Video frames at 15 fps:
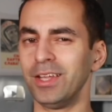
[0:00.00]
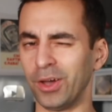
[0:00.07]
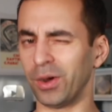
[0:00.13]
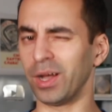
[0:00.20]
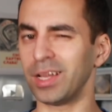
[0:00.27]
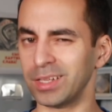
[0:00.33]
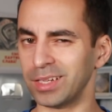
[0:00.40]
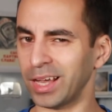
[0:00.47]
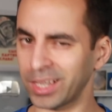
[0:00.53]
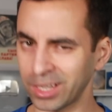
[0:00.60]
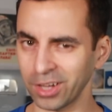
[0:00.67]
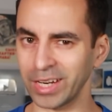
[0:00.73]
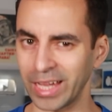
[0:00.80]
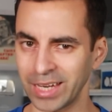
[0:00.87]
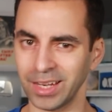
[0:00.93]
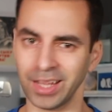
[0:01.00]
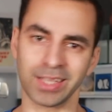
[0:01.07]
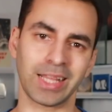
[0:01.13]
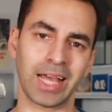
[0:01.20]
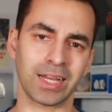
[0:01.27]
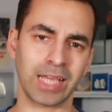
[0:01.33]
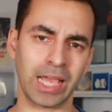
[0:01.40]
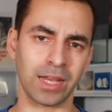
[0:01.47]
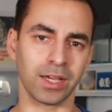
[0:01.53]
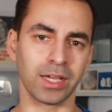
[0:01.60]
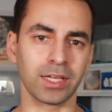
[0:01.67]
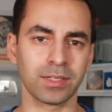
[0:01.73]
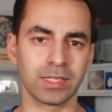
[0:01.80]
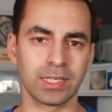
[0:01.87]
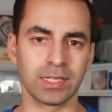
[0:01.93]
No, I, I can't end like that, can
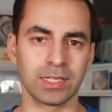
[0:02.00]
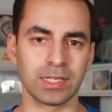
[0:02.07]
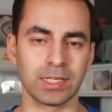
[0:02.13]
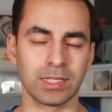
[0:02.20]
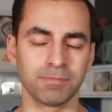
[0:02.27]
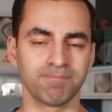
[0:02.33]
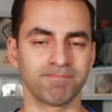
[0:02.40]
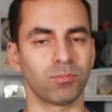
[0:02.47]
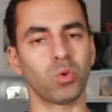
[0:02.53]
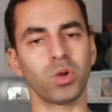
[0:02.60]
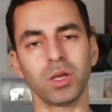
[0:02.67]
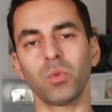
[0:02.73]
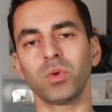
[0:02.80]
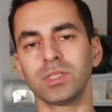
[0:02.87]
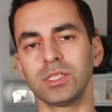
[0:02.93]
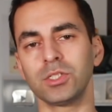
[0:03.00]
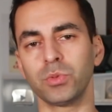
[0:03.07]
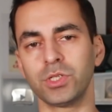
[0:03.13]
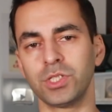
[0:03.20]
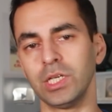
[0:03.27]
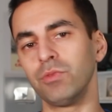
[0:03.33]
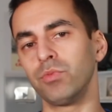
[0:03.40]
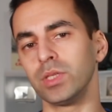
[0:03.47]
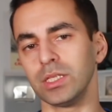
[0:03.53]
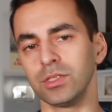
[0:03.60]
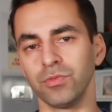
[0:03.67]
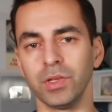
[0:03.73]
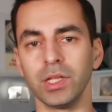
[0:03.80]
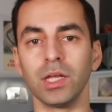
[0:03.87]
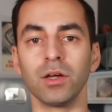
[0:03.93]
I? What I wanted to achieve with
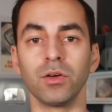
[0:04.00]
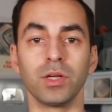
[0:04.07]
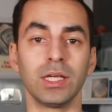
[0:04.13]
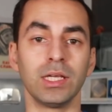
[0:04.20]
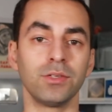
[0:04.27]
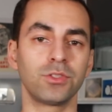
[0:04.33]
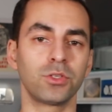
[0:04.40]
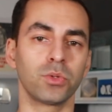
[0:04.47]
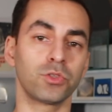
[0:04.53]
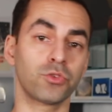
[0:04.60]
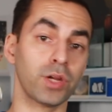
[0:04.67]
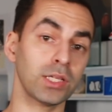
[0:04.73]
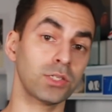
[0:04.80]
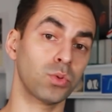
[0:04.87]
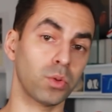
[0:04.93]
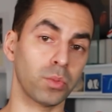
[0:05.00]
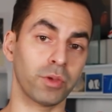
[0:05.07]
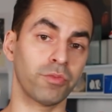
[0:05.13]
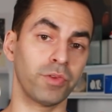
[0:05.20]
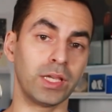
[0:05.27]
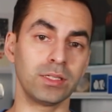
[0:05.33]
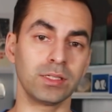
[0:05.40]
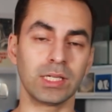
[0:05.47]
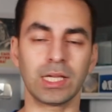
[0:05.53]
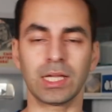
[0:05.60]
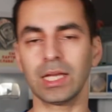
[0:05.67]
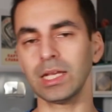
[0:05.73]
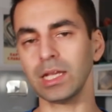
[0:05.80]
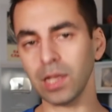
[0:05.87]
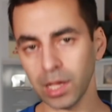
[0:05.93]
this video is to address what we're
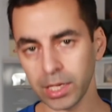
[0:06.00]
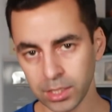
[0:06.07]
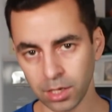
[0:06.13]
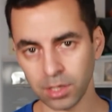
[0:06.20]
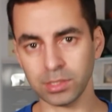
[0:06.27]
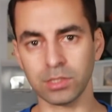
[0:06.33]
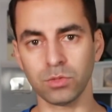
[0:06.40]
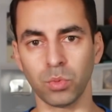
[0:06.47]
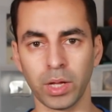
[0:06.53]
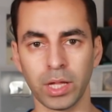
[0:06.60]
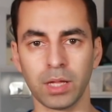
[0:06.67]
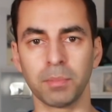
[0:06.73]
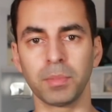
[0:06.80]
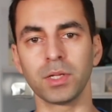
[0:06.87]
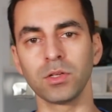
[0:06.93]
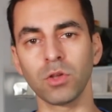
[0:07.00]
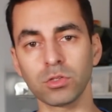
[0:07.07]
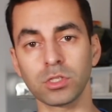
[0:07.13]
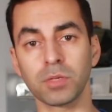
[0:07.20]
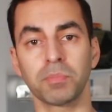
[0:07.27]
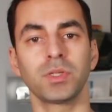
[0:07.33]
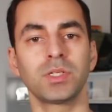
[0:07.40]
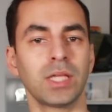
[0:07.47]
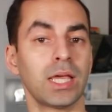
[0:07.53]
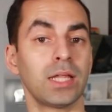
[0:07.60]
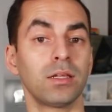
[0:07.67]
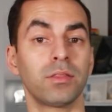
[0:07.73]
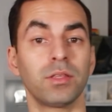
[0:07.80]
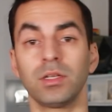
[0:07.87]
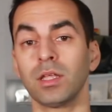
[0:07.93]
facing in a light-hearted way, but not to
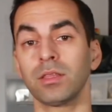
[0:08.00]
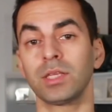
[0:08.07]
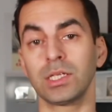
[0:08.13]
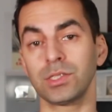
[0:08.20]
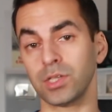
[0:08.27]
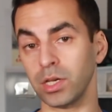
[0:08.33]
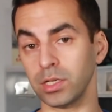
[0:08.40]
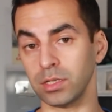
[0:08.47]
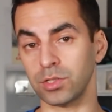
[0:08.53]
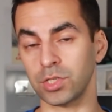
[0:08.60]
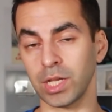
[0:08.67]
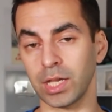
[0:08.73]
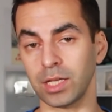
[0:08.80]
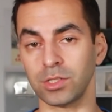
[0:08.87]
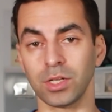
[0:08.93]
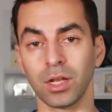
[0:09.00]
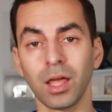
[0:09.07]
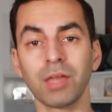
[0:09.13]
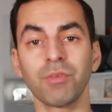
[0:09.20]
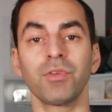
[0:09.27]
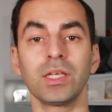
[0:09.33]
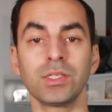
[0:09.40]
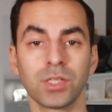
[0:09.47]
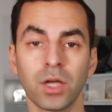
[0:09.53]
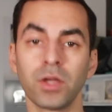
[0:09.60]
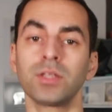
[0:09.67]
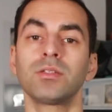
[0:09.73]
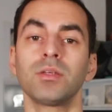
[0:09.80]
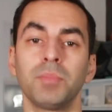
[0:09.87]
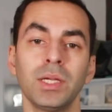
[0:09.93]
pretend that nothing's going to change. Life is
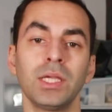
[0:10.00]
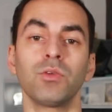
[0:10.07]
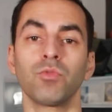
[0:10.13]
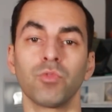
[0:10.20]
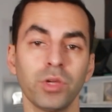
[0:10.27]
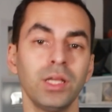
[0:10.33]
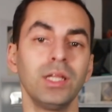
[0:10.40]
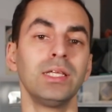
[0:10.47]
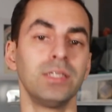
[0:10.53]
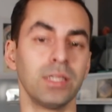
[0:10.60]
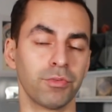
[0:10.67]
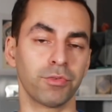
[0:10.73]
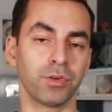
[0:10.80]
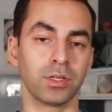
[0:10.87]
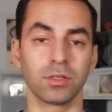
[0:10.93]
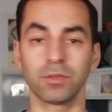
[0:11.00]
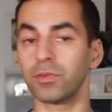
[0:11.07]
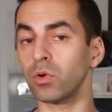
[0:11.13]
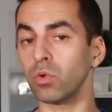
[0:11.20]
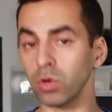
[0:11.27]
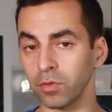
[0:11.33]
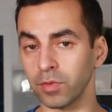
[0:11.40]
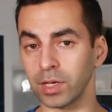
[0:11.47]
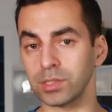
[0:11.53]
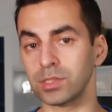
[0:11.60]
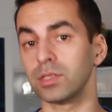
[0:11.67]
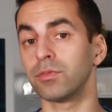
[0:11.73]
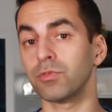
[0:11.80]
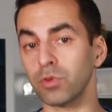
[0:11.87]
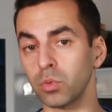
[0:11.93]
going to be really different for all of
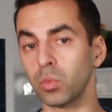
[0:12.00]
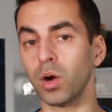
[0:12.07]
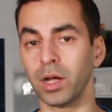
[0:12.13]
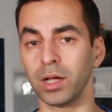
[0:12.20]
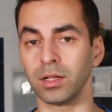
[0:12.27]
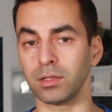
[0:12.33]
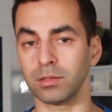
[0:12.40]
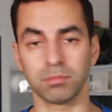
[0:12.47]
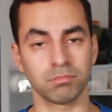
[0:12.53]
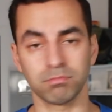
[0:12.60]
us, for a while,